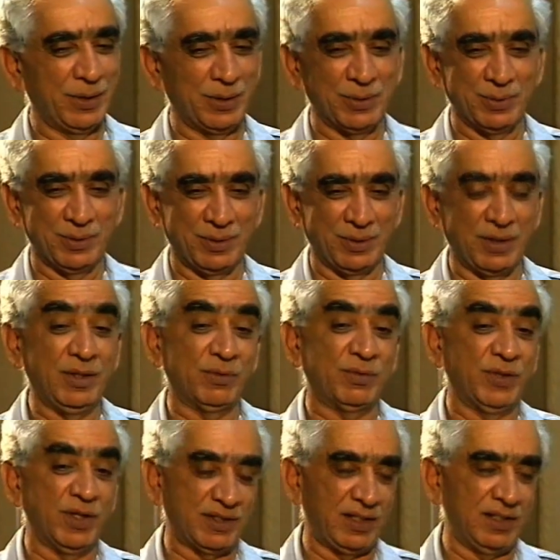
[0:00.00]
No, it is,
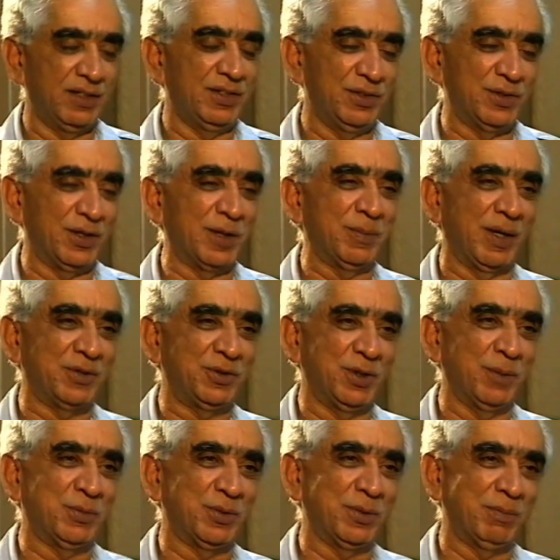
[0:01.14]
firstly, it is not my
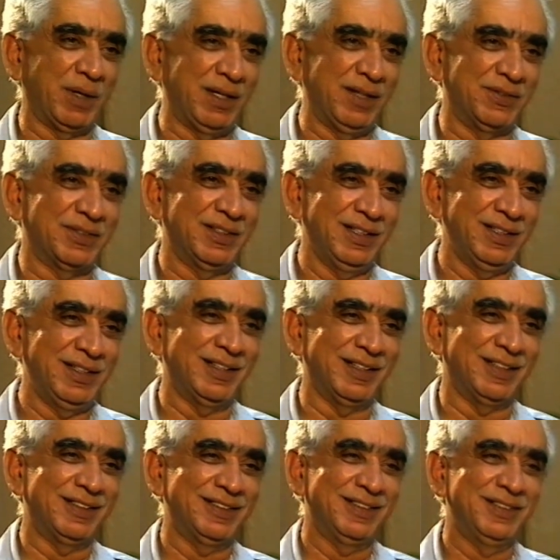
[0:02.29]
job to embarrass, certainly.
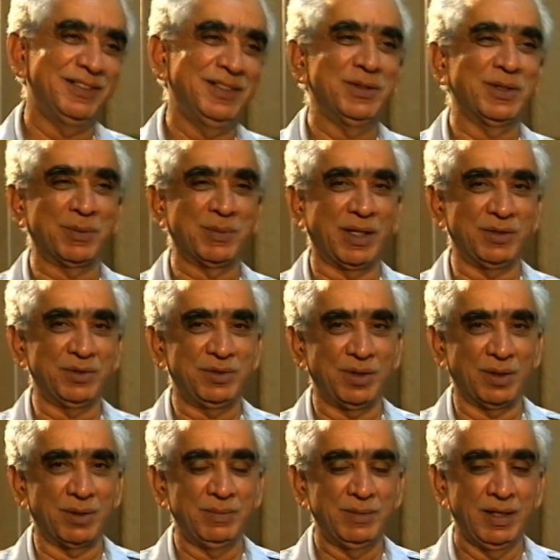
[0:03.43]
It is not my
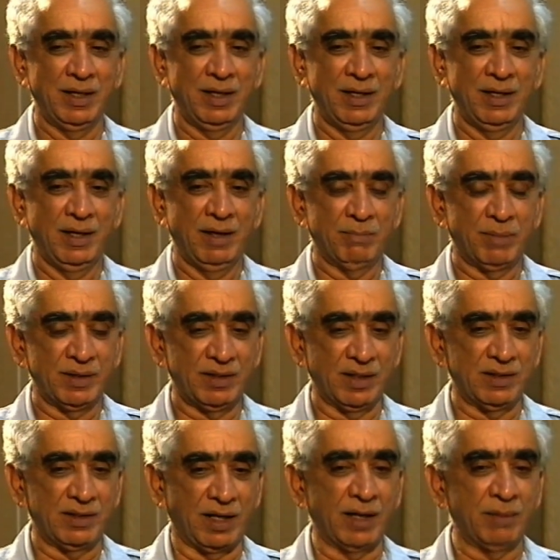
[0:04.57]
job. But
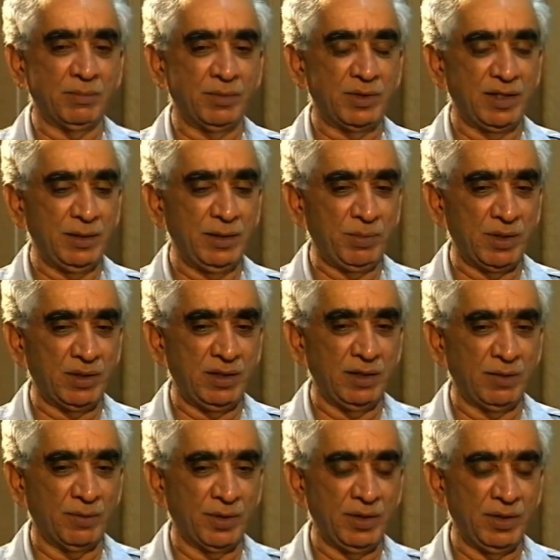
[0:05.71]
that I'm deliberately
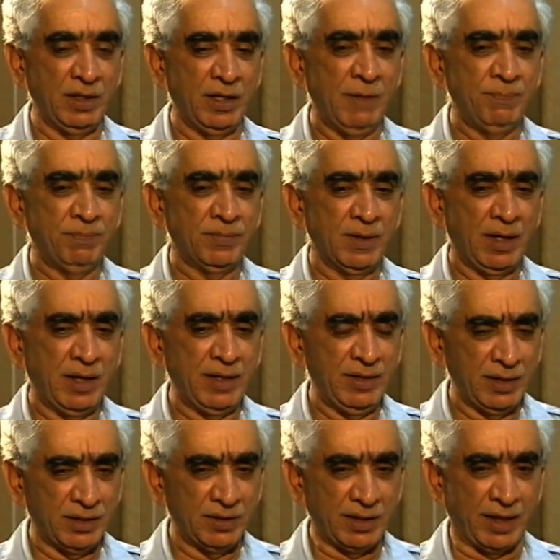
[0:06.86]
avoiding, I
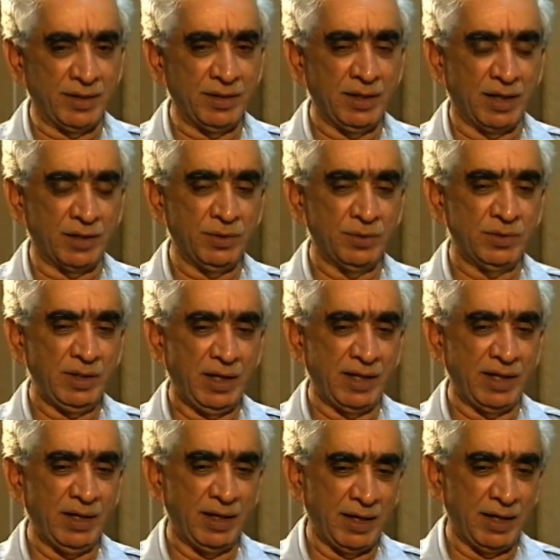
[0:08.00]
think in Canada I should say
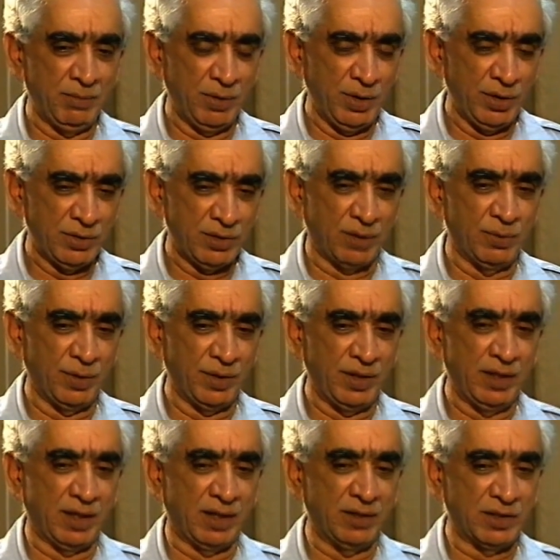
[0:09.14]
I'm not
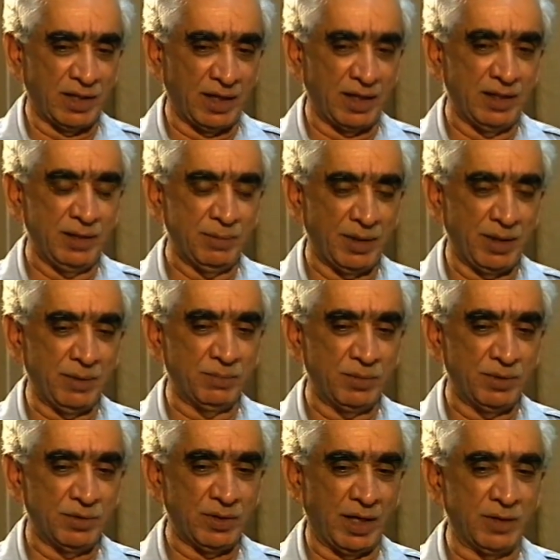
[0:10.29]
avoiding entirely, but I'm
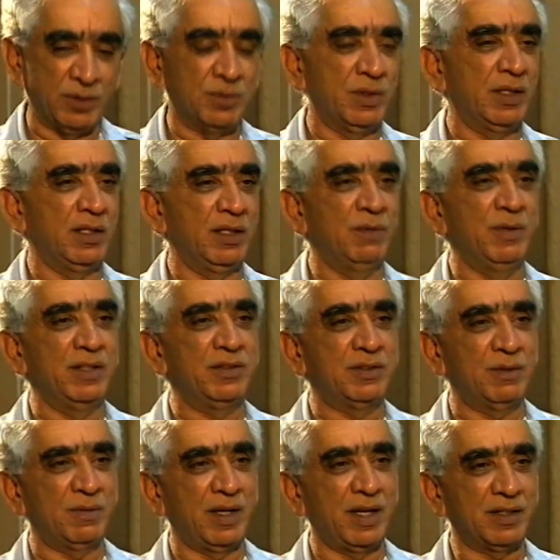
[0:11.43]
trying to take
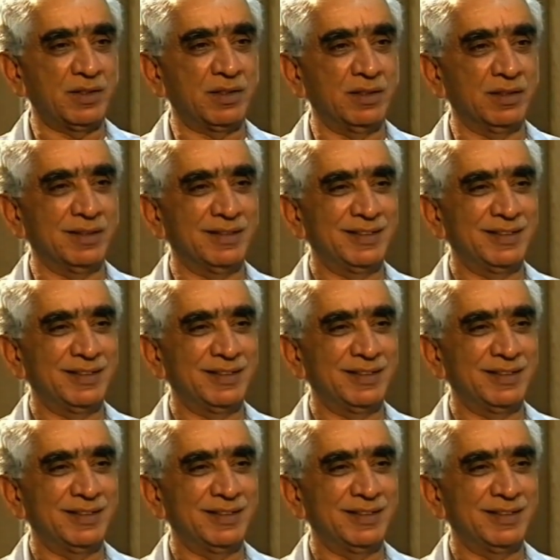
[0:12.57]
evasive action.